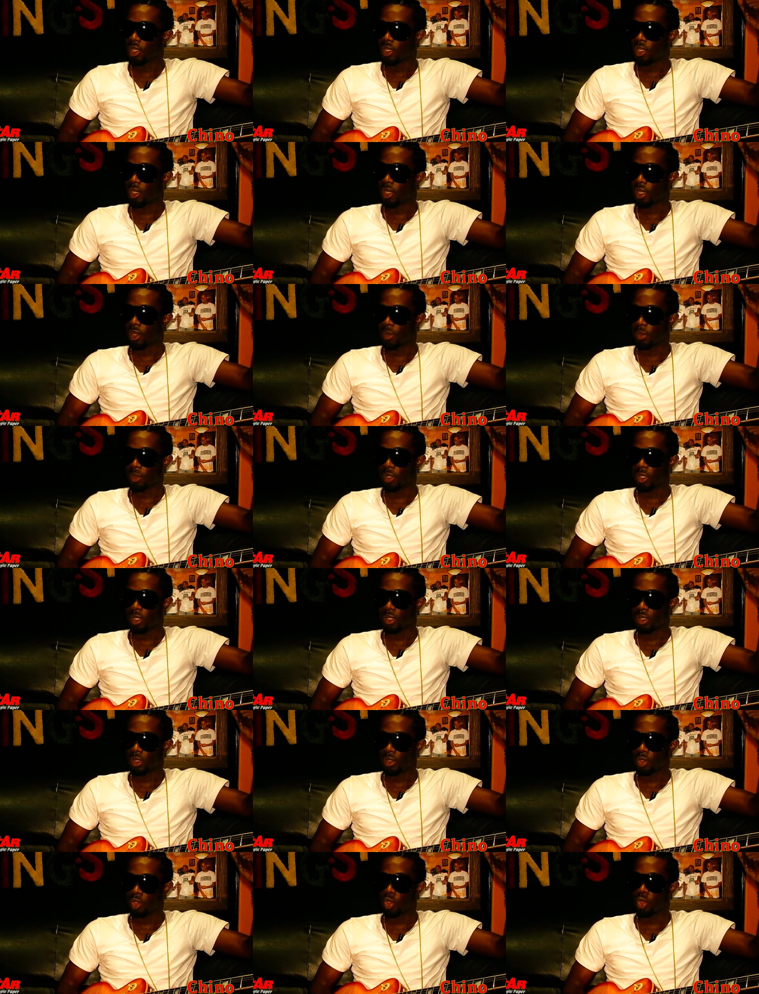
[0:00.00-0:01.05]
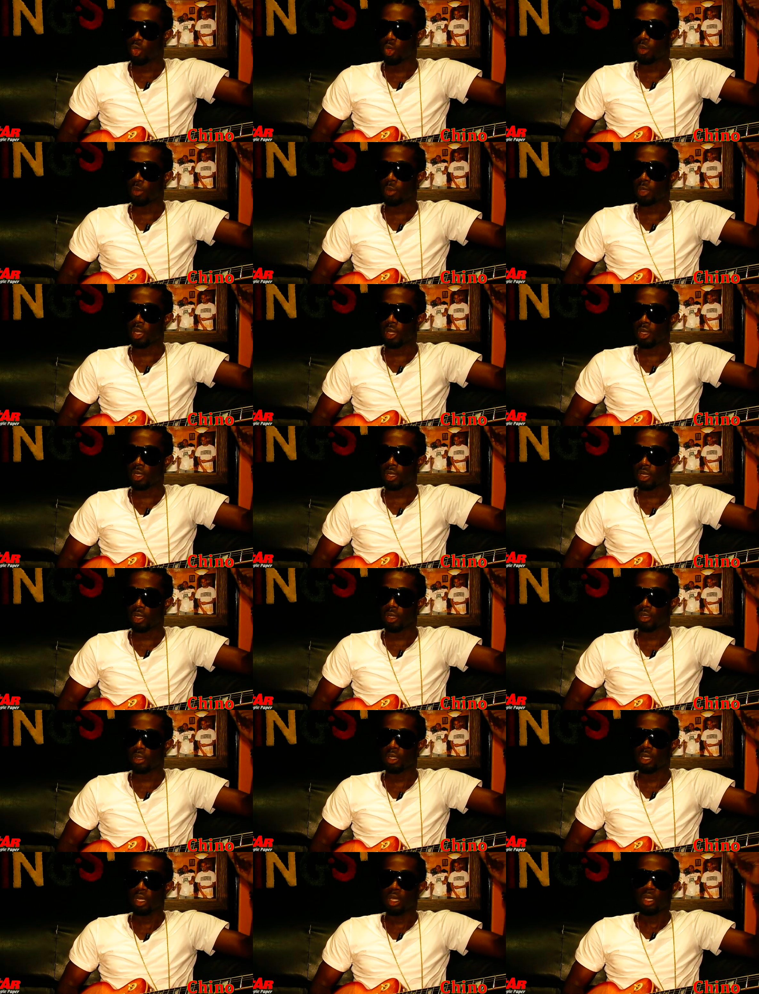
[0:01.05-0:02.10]
You know what I mean? Europe,
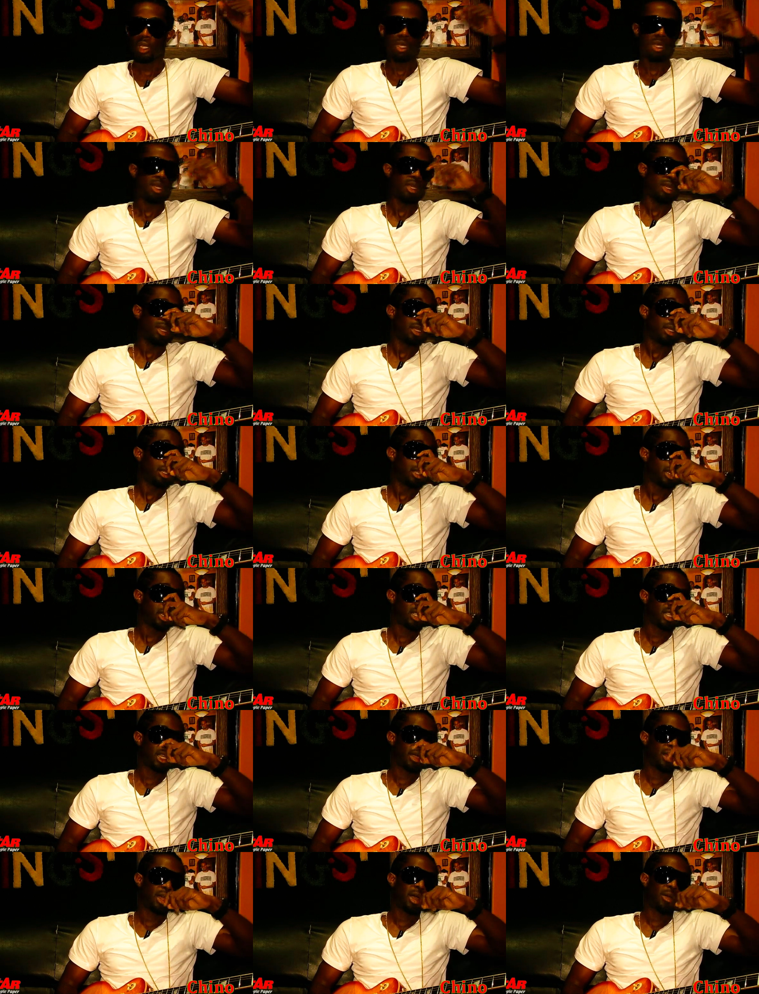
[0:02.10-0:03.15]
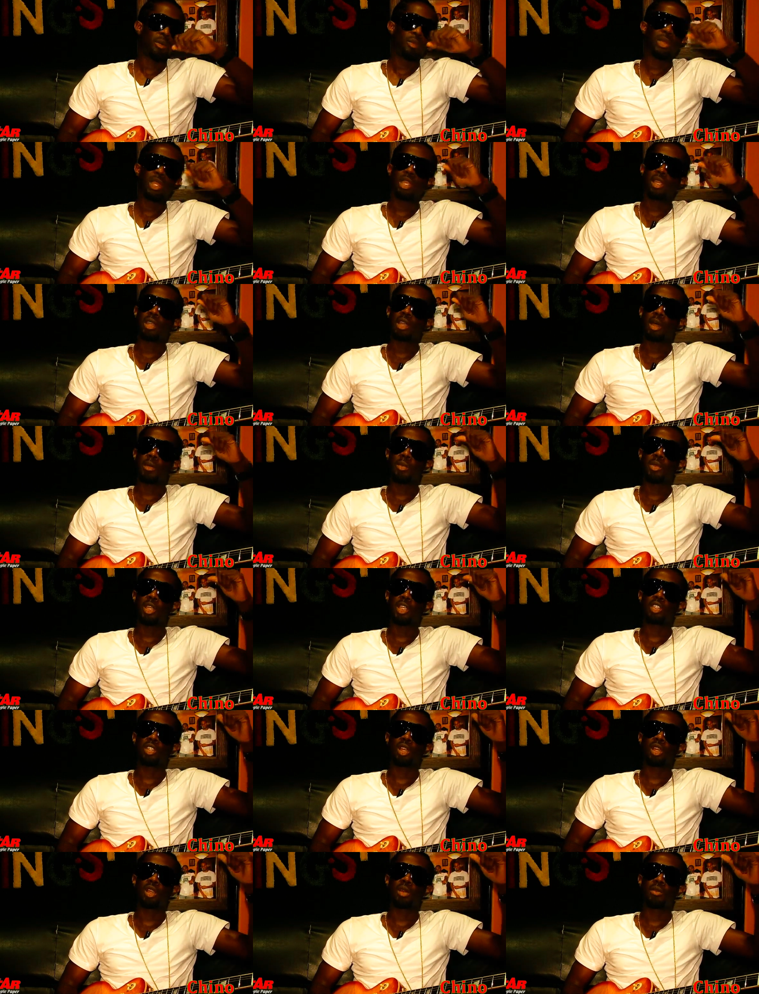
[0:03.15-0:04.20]
there's a
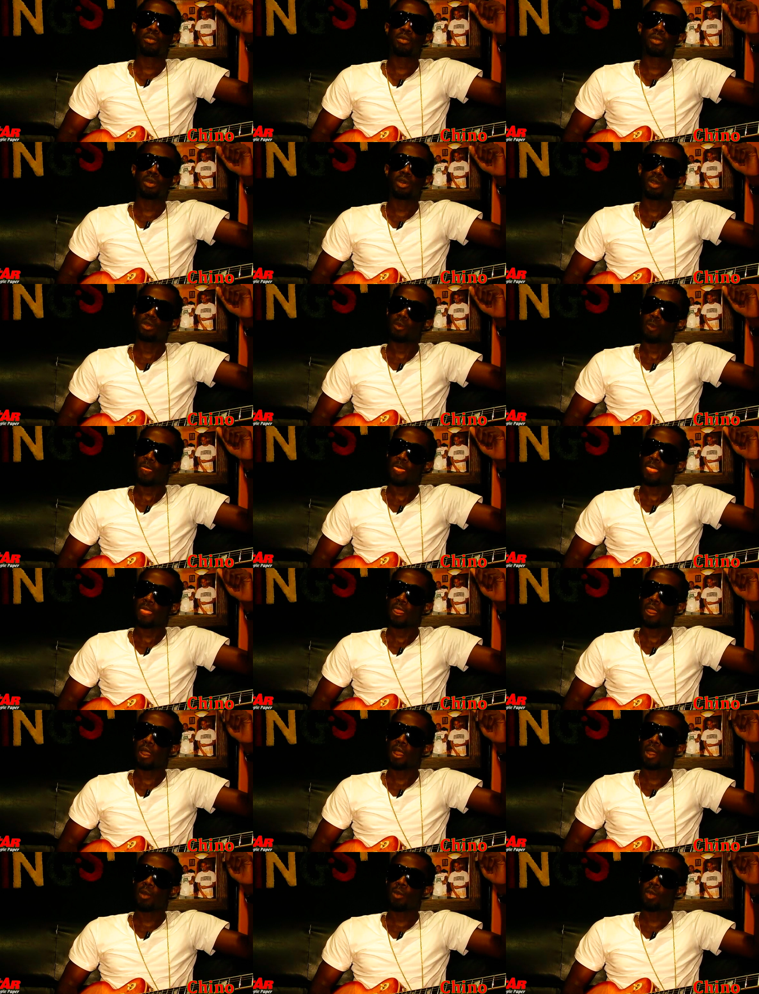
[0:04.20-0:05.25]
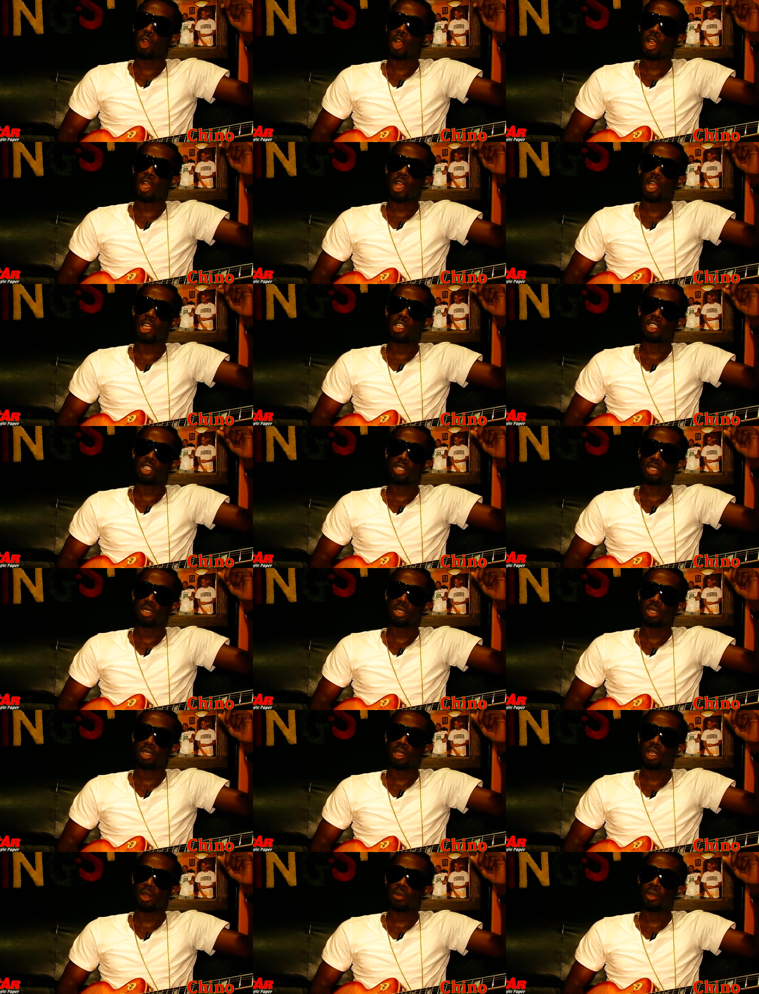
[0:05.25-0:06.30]
major love for rockers,
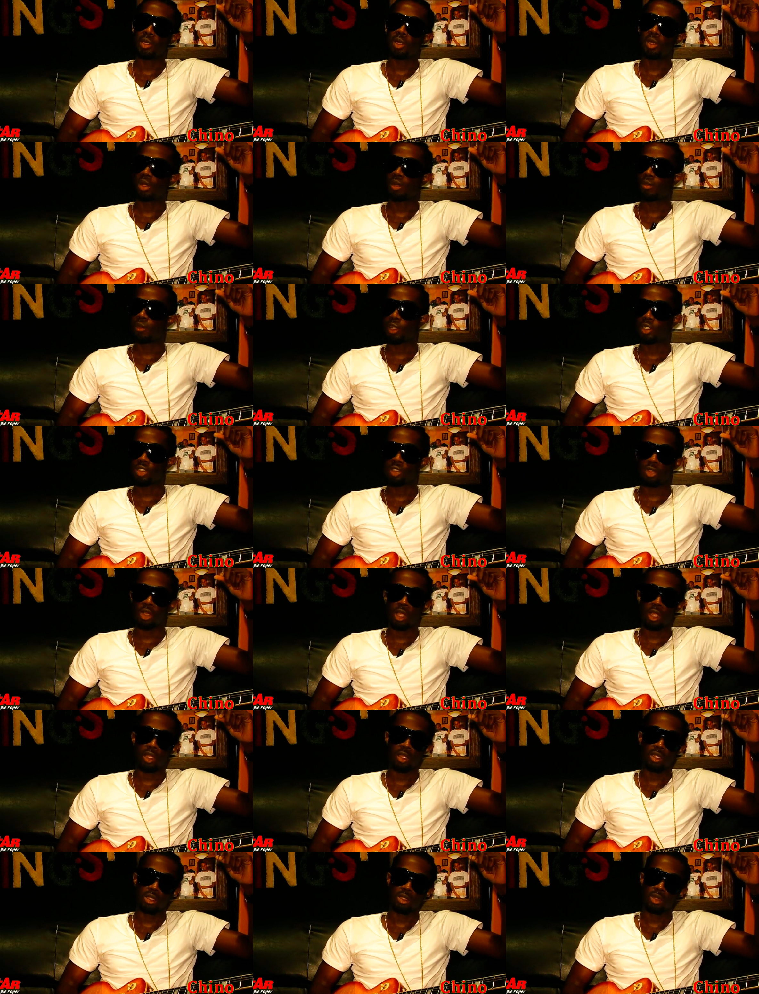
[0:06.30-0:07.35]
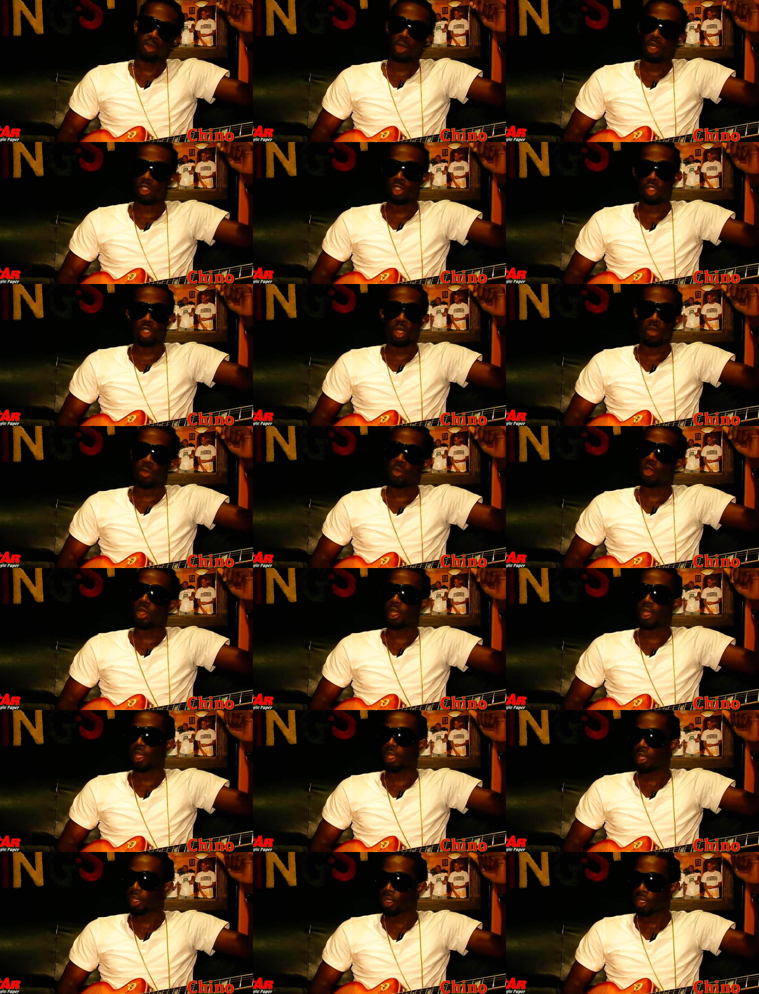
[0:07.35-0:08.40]
you know what I mean, lovers rock, one drop
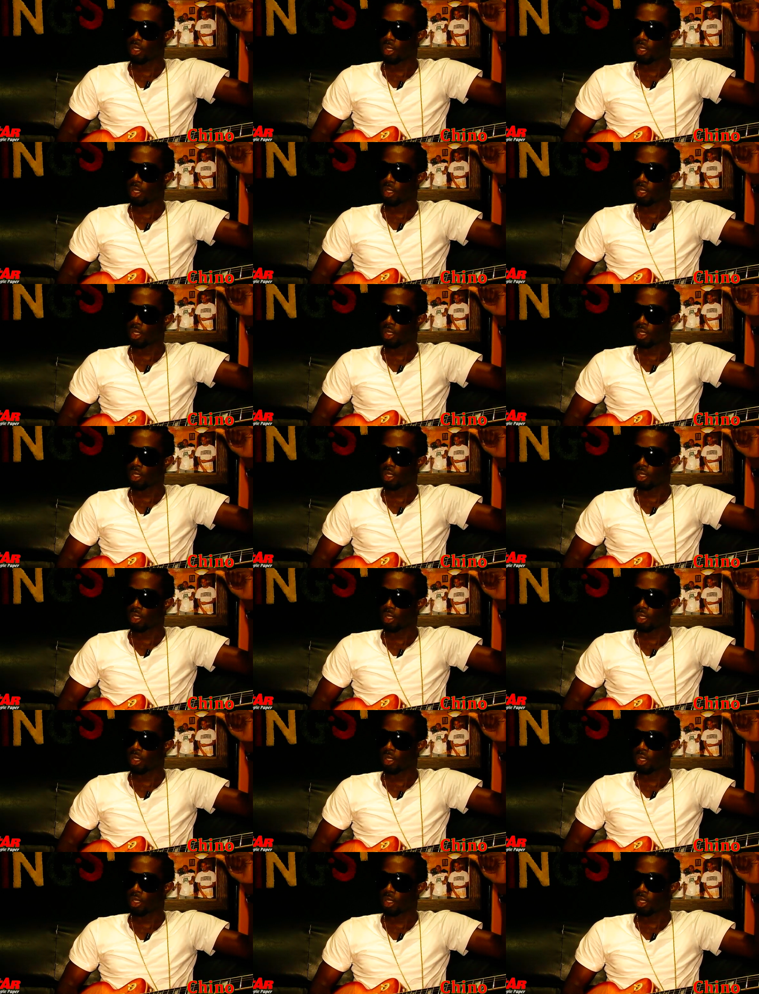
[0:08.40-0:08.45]
reggae,